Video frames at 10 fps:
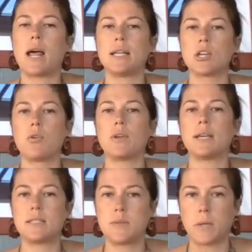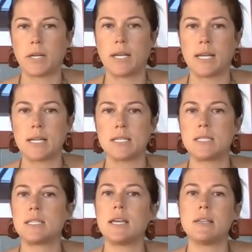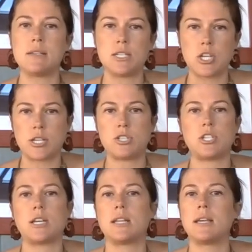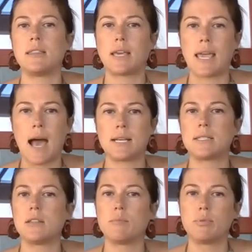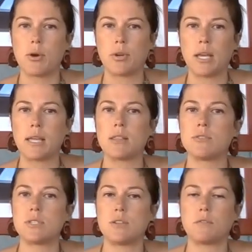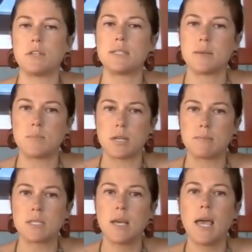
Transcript: I don't experience the indigestion and the gas and the bloating and those different symptoms.